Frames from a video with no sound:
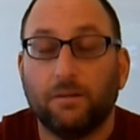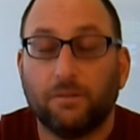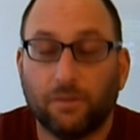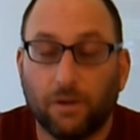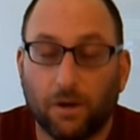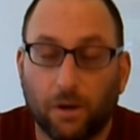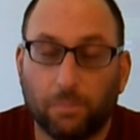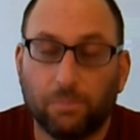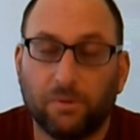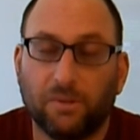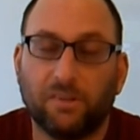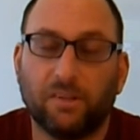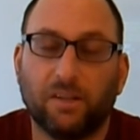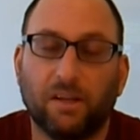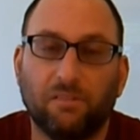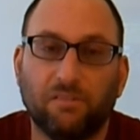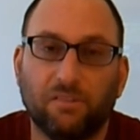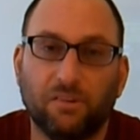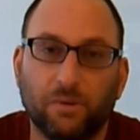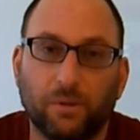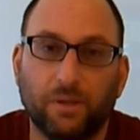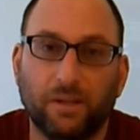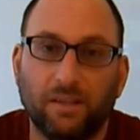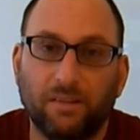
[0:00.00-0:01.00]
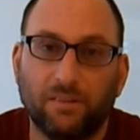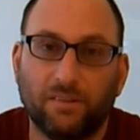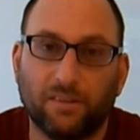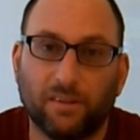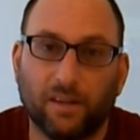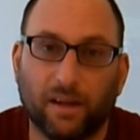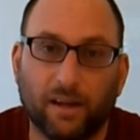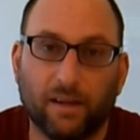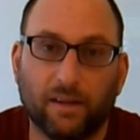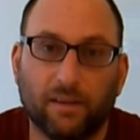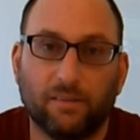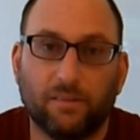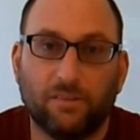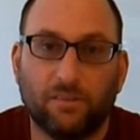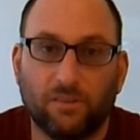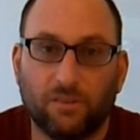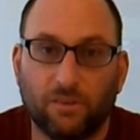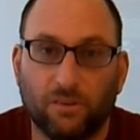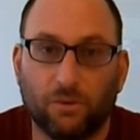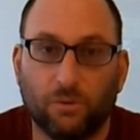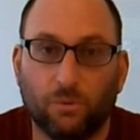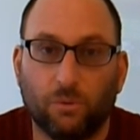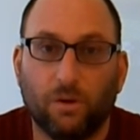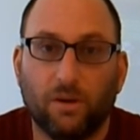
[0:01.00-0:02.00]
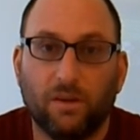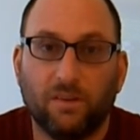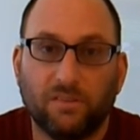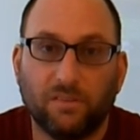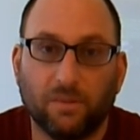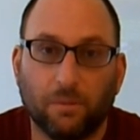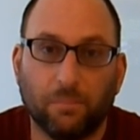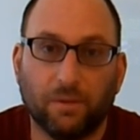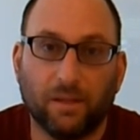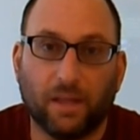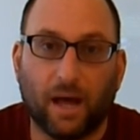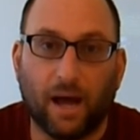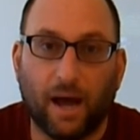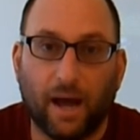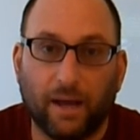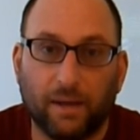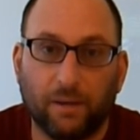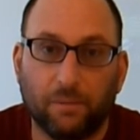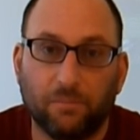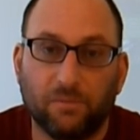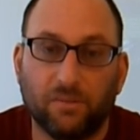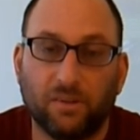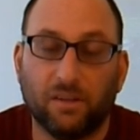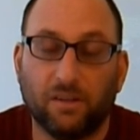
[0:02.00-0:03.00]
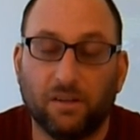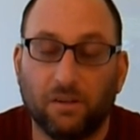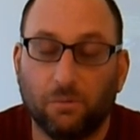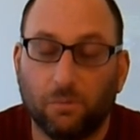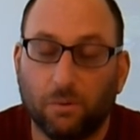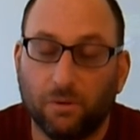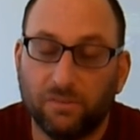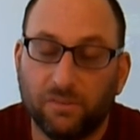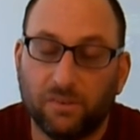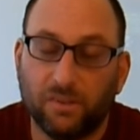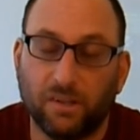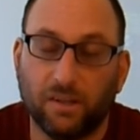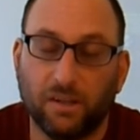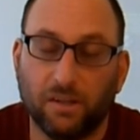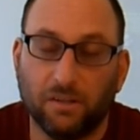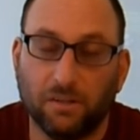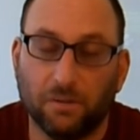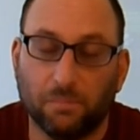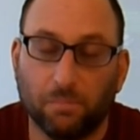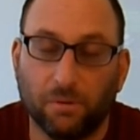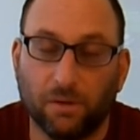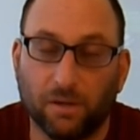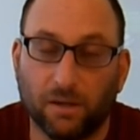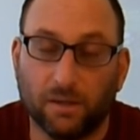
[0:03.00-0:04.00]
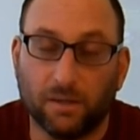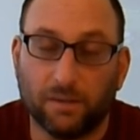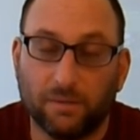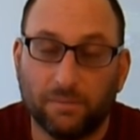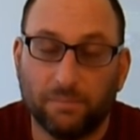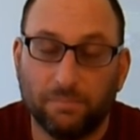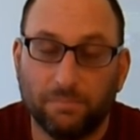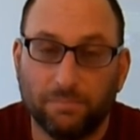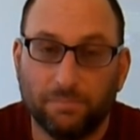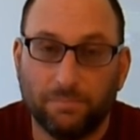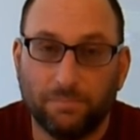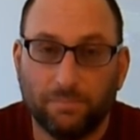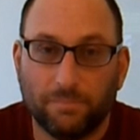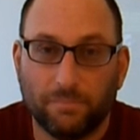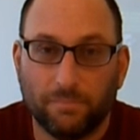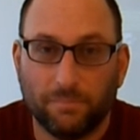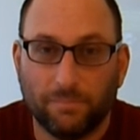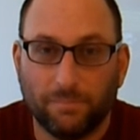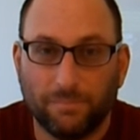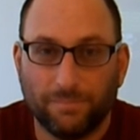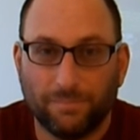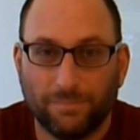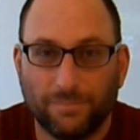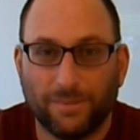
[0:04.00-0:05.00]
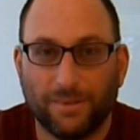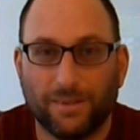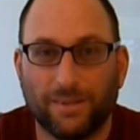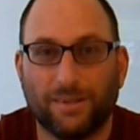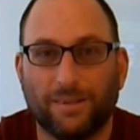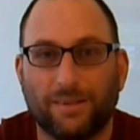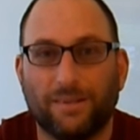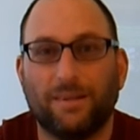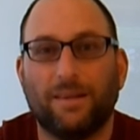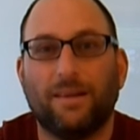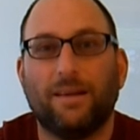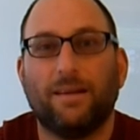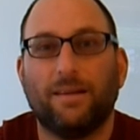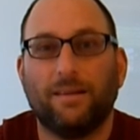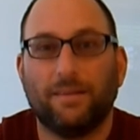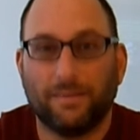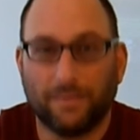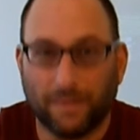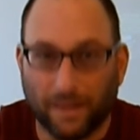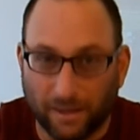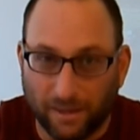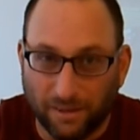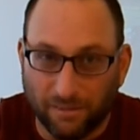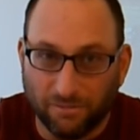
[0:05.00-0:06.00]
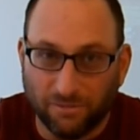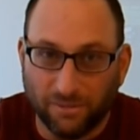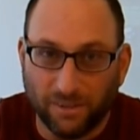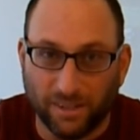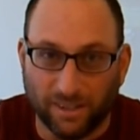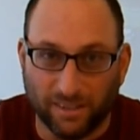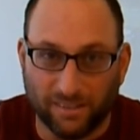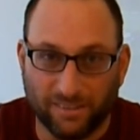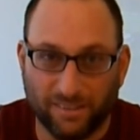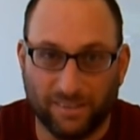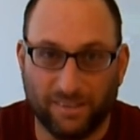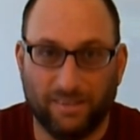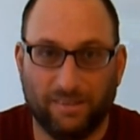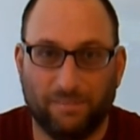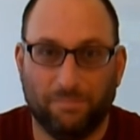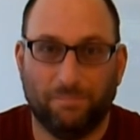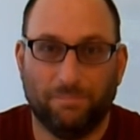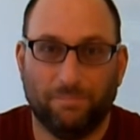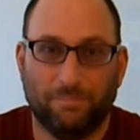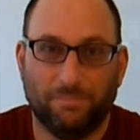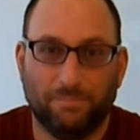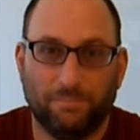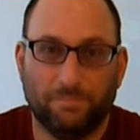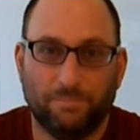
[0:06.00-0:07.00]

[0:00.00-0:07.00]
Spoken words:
So I hope this gives you an insight to some of the items that you won't see in your book. Thank you for listening.